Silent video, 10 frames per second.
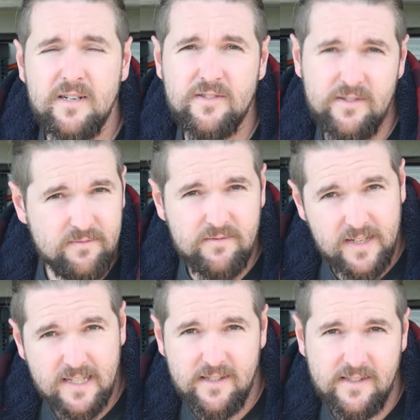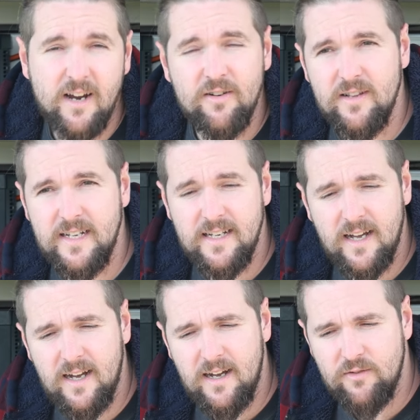doesn't necessarily
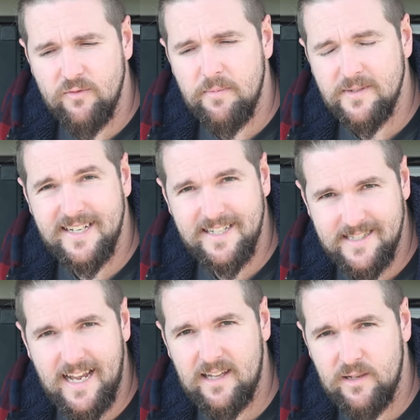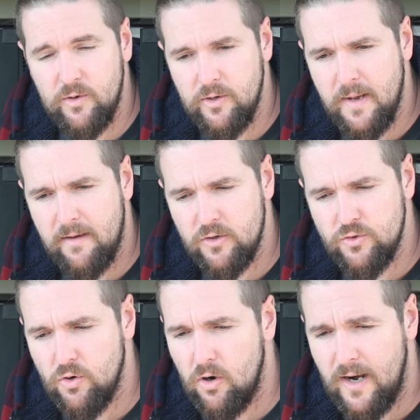represent exactly what you'll be able to
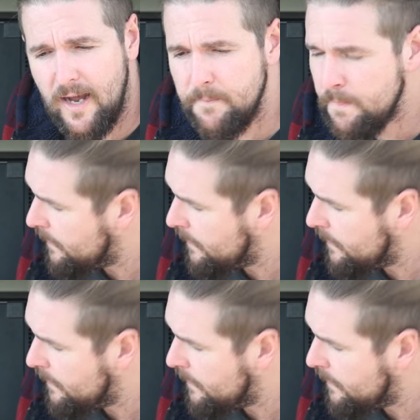draw out.